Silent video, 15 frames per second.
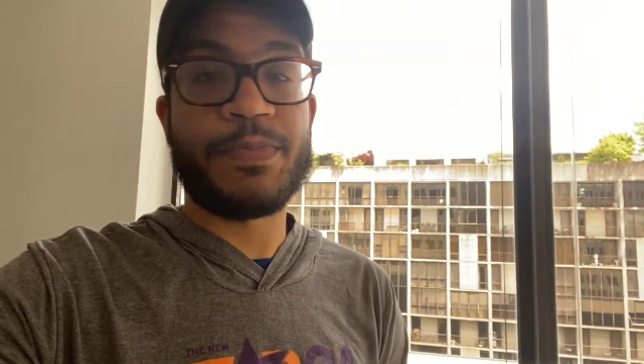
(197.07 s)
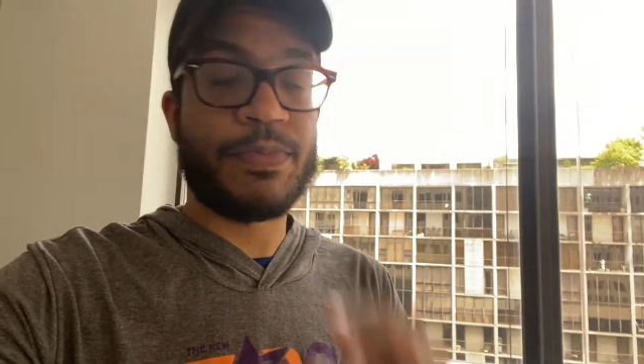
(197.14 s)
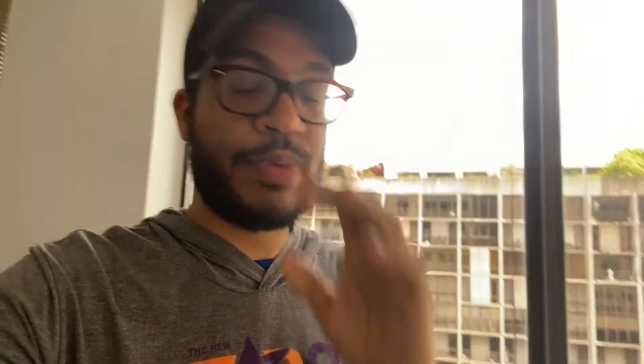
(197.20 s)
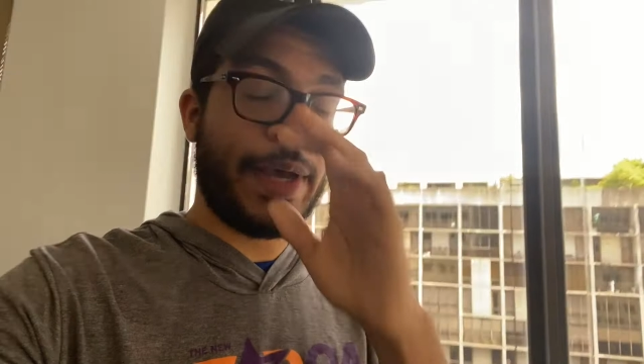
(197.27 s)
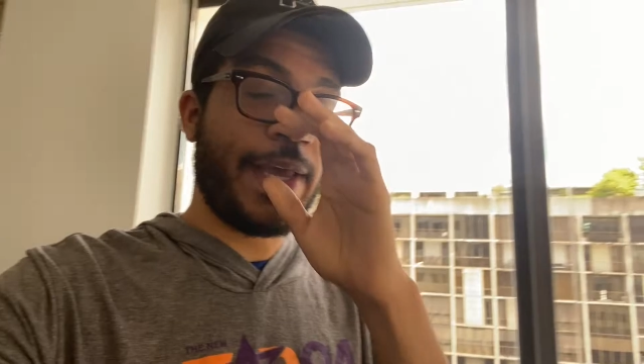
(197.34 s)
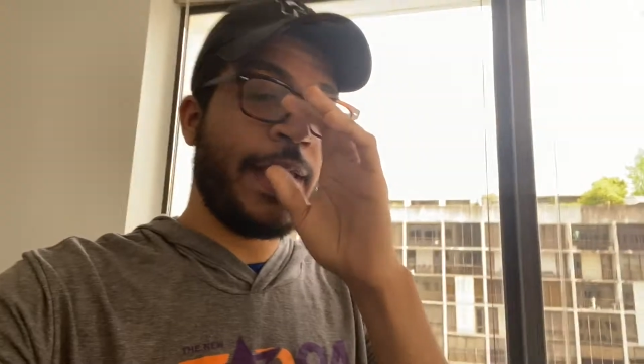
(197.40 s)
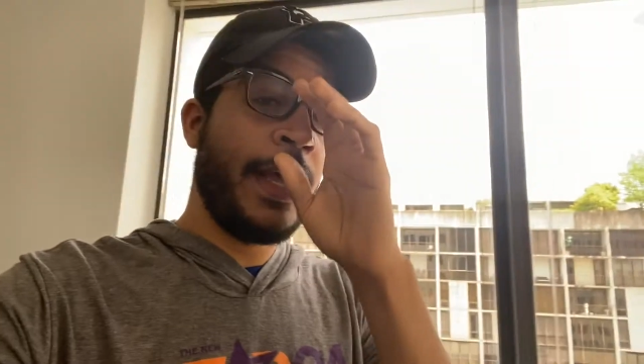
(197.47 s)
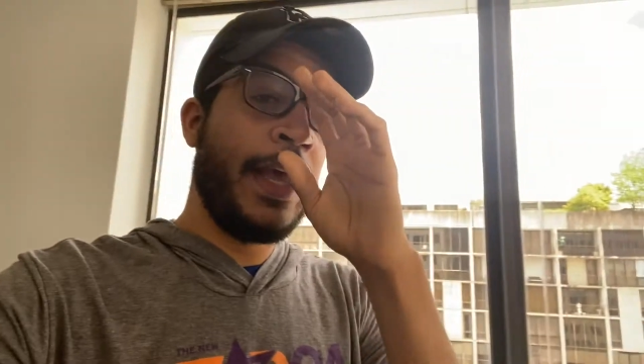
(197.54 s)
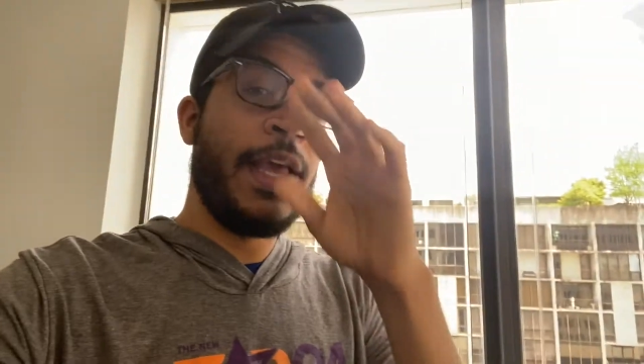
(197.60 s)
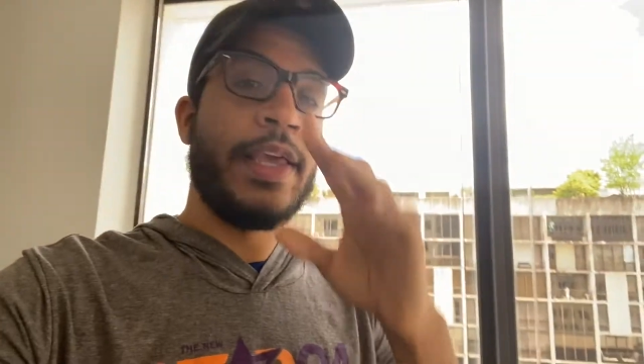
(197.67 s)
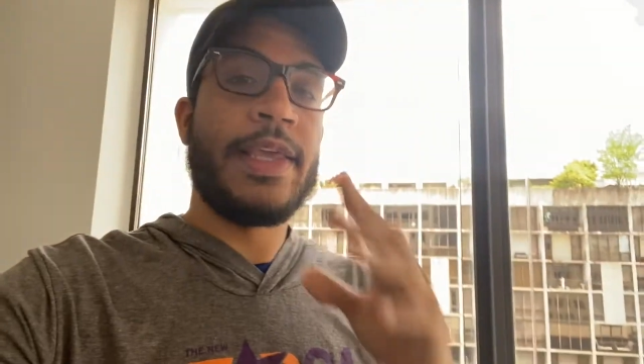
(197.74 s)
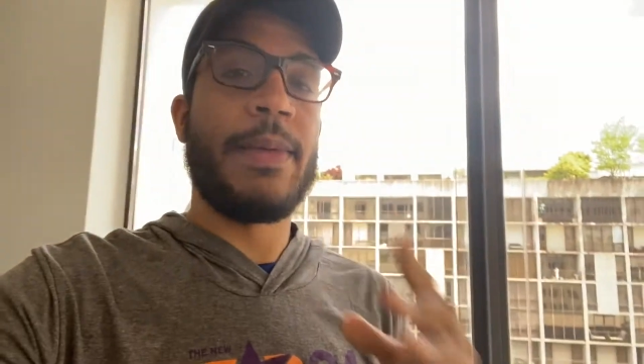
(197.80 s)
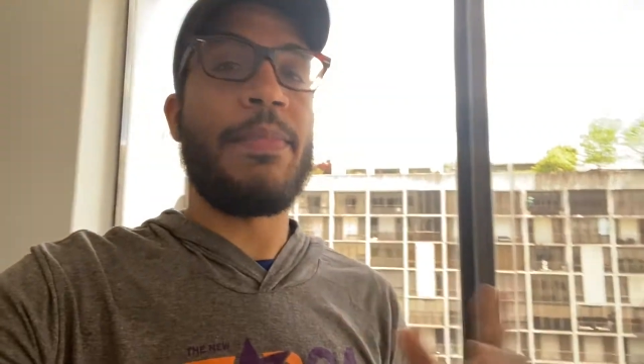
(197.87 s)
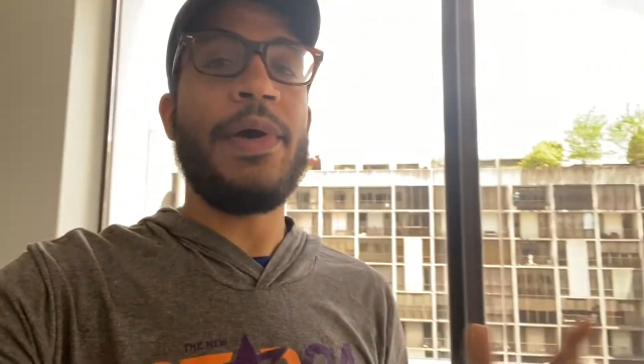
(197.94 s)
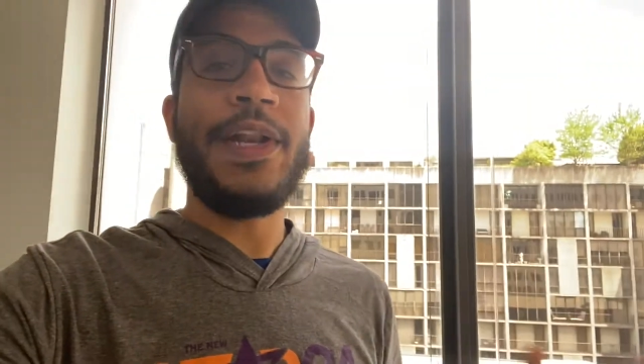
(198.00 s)
But
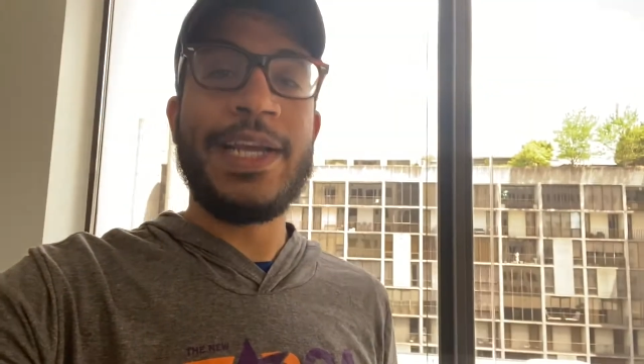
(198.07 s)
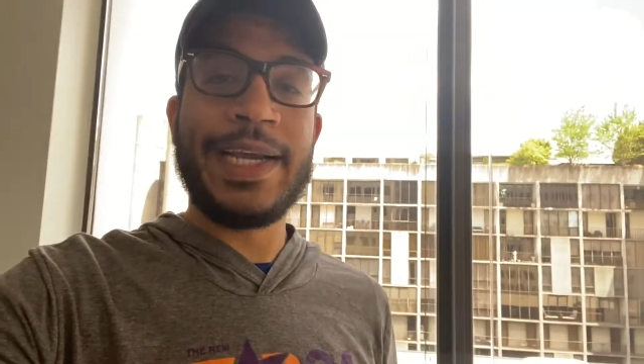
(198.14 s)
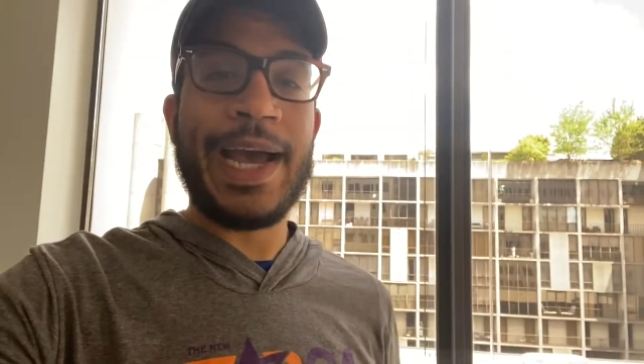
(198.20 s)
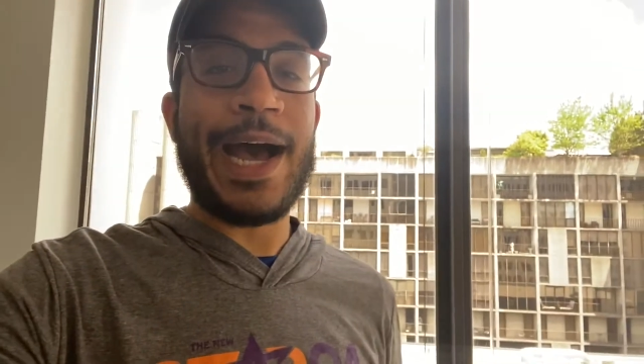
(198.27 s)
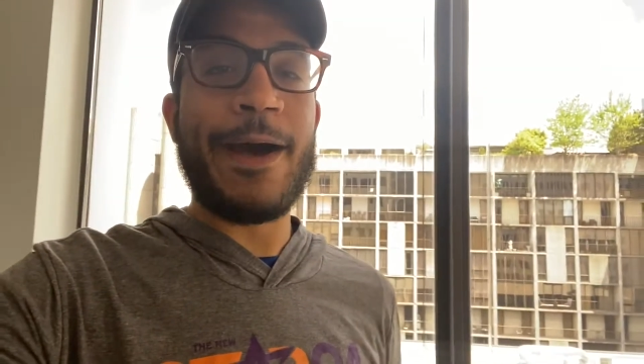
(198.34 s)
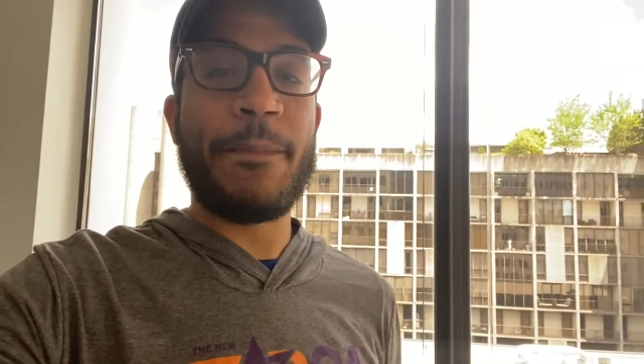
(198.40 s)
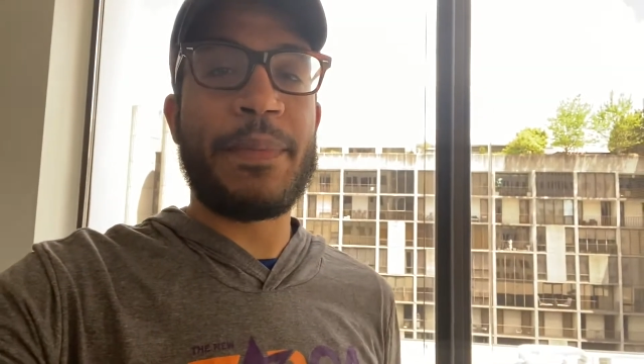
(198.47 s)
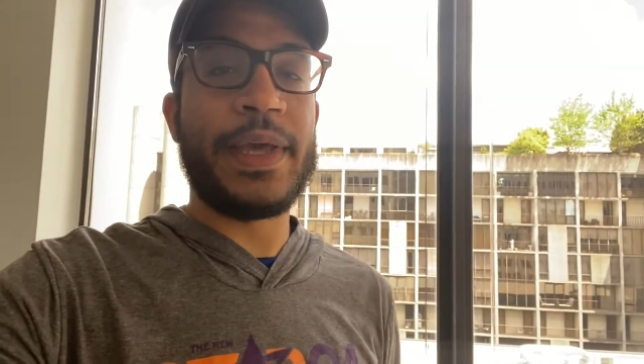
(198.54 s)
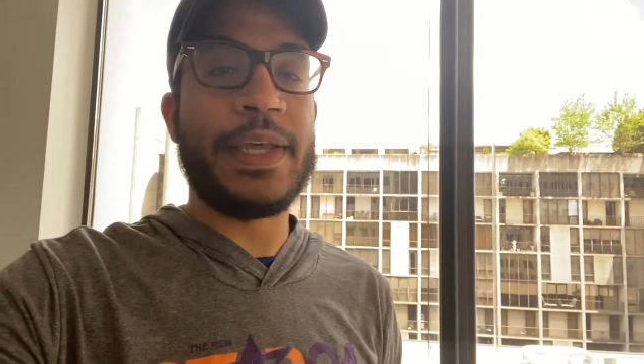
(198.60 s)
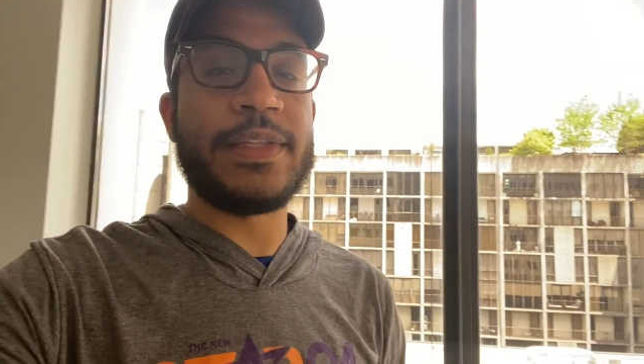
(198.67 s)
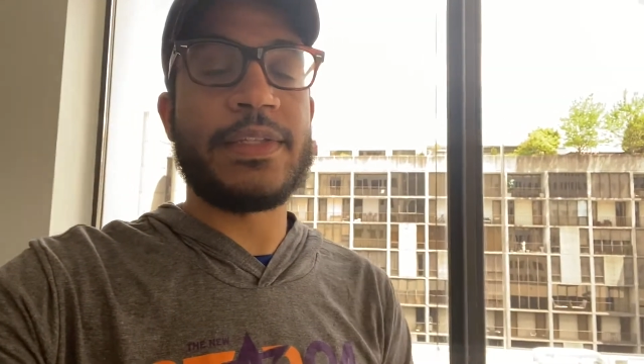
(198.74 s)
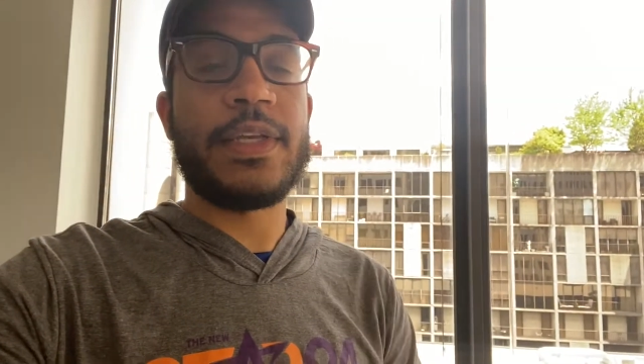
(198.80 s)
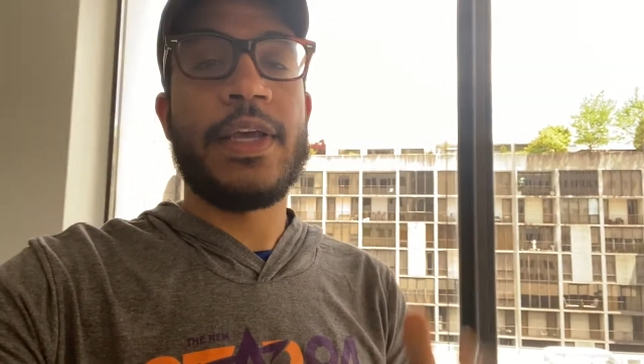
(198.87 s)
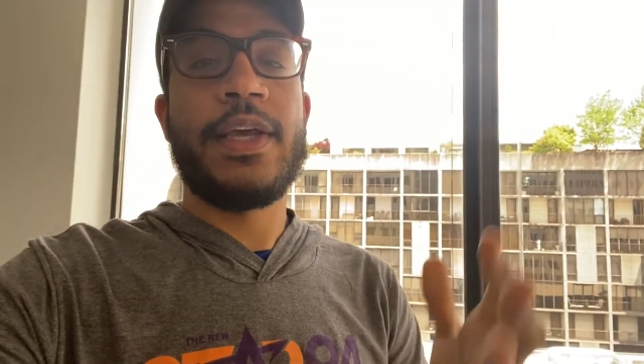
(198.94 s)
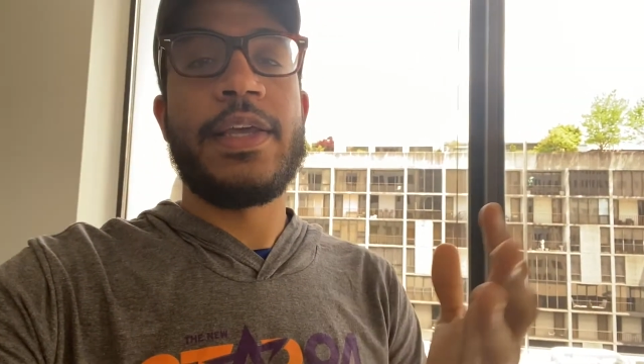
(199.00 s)
you put in Kyle Pitts,